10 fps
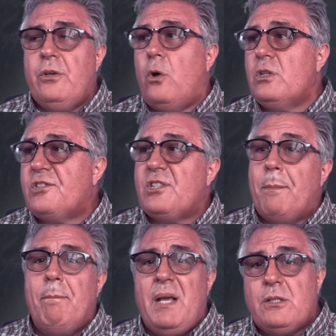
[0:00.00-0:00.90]
or
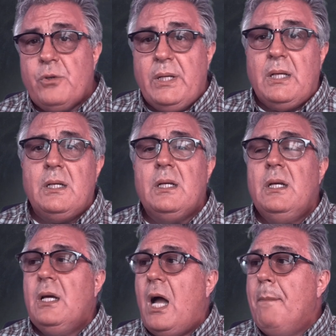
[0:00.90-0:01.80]
symmetric,
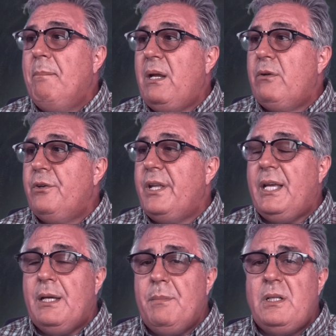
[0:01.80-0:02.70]
a mirrored
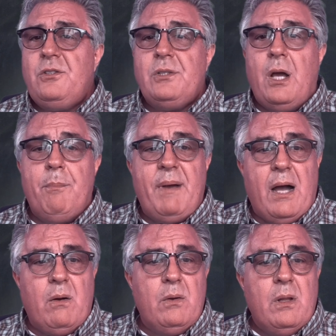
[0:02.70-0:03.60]
image
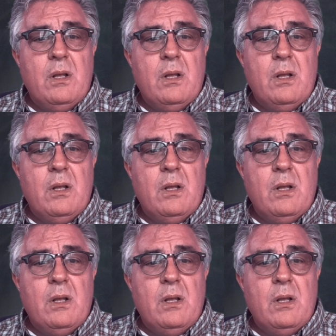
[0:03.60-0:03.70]
about